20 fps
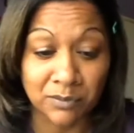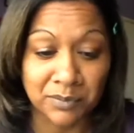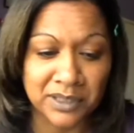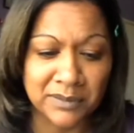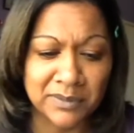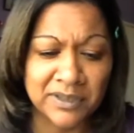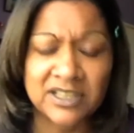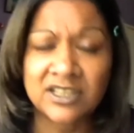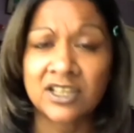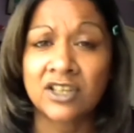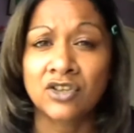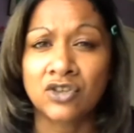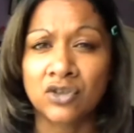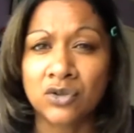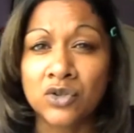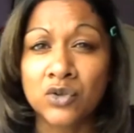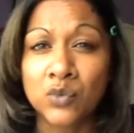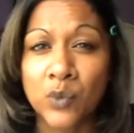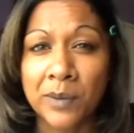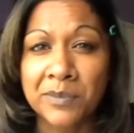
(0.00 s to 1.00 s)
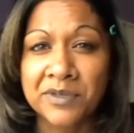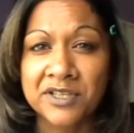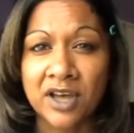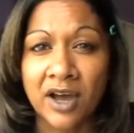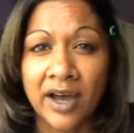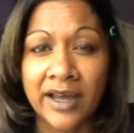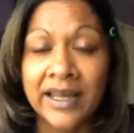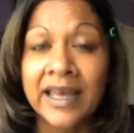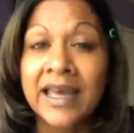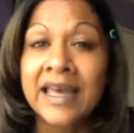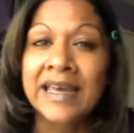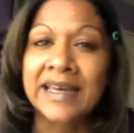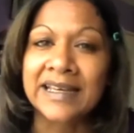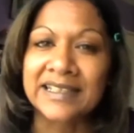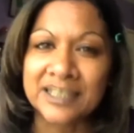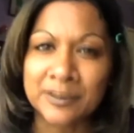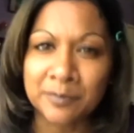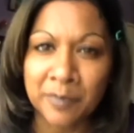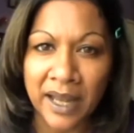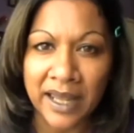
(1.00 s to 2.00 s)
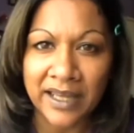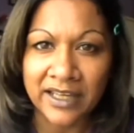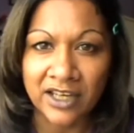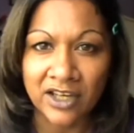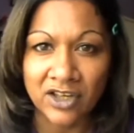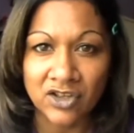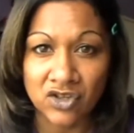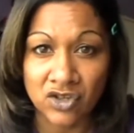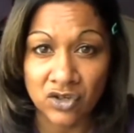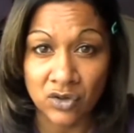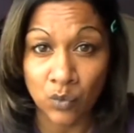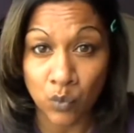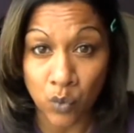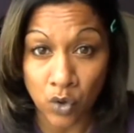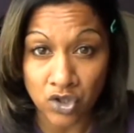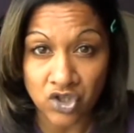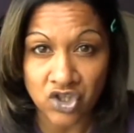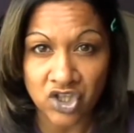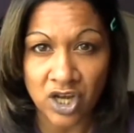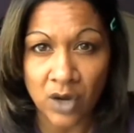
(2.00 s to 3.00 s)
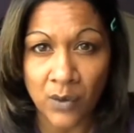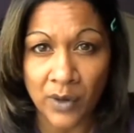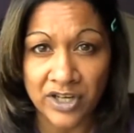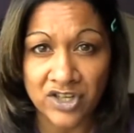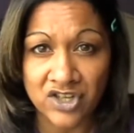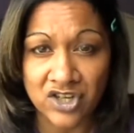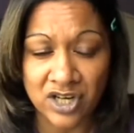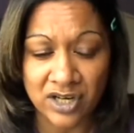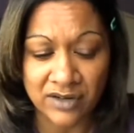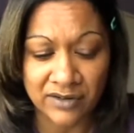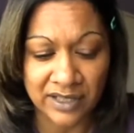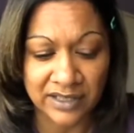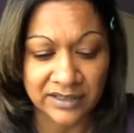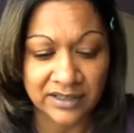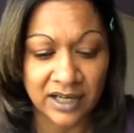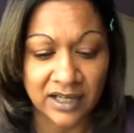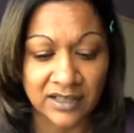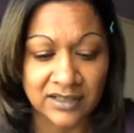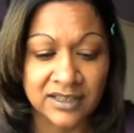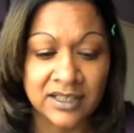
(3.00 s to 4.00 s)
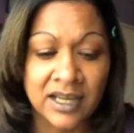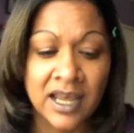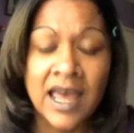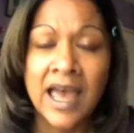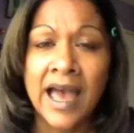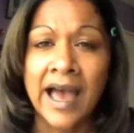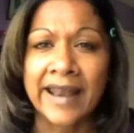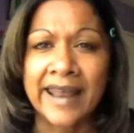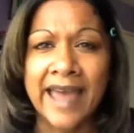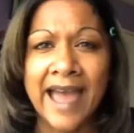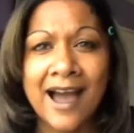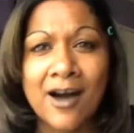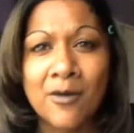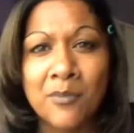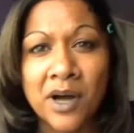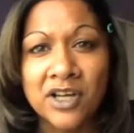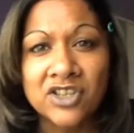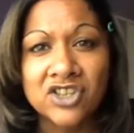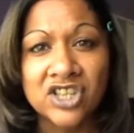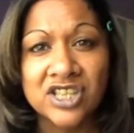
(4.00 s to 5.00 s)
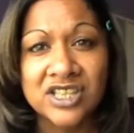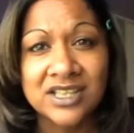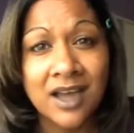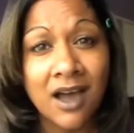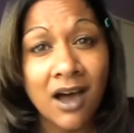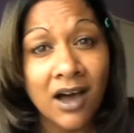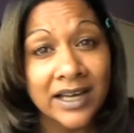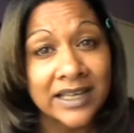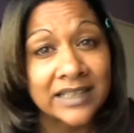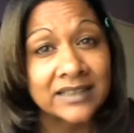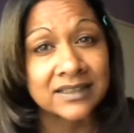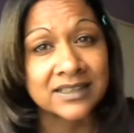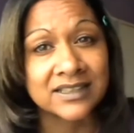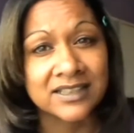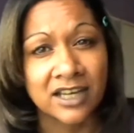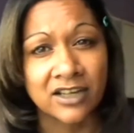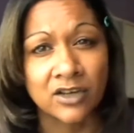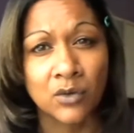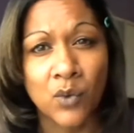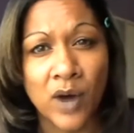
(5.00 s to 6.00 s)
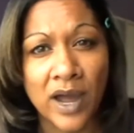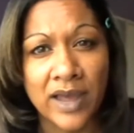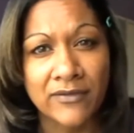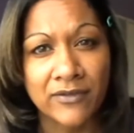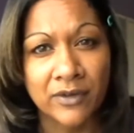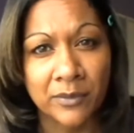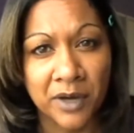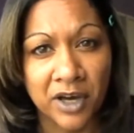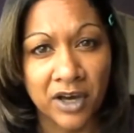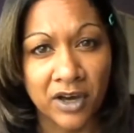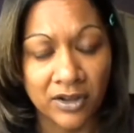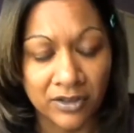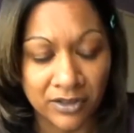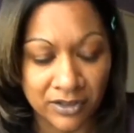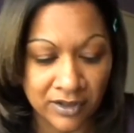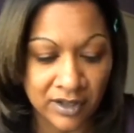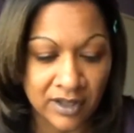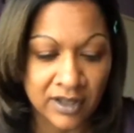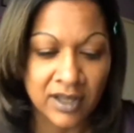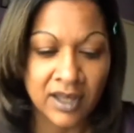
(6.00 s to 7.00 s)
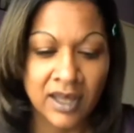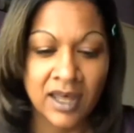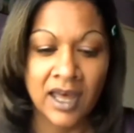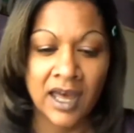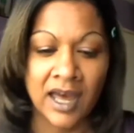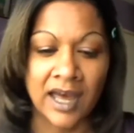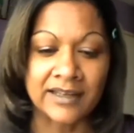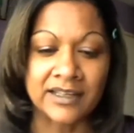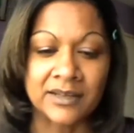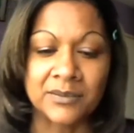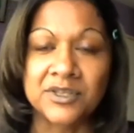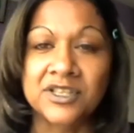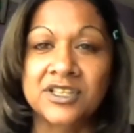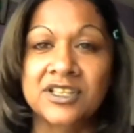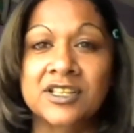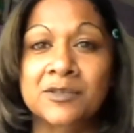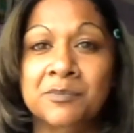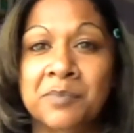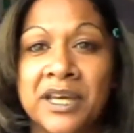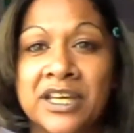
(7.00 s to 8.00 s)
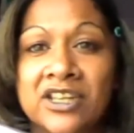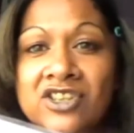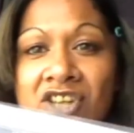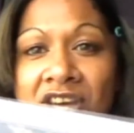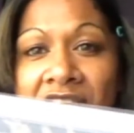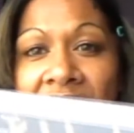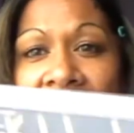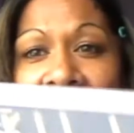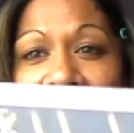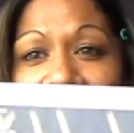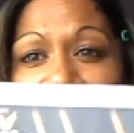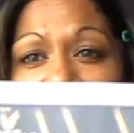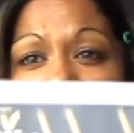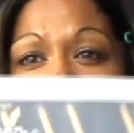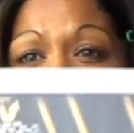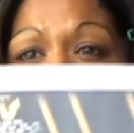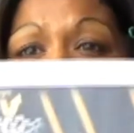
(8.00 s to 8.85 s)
on the BBC News website explaining to you what geoengineering does and how much it's cutting the sun away from Earth. And it was this picture here